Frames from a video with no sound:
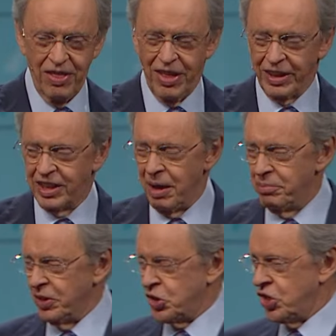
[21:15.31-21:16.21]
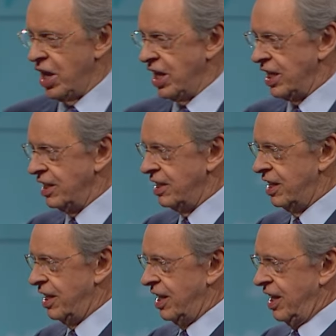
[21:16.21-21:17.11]
that kept the chain
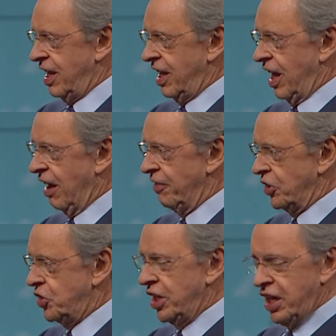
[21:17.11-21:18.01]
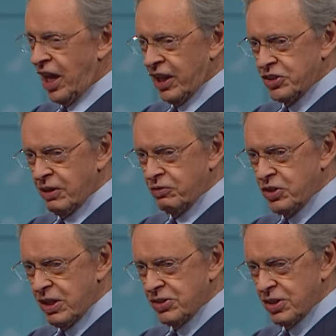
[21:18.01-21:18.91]
of the genealogy of
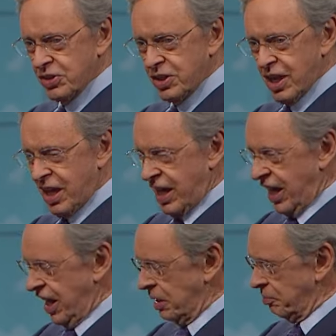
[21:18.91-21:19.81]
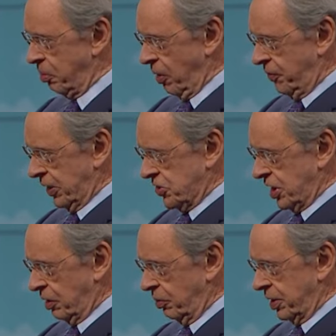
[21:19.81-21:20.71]
Jesus in perfect
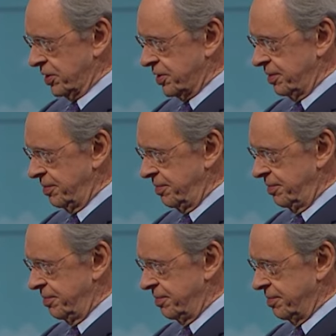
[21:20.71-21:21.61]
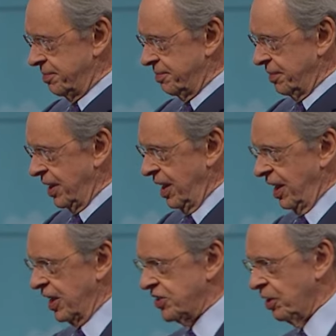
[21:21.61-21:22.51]
sequence.
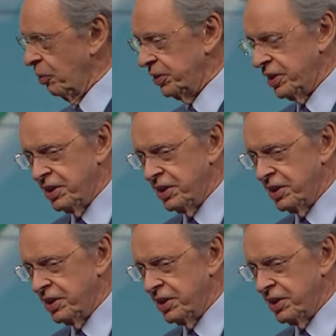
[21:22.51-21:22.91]
And so what did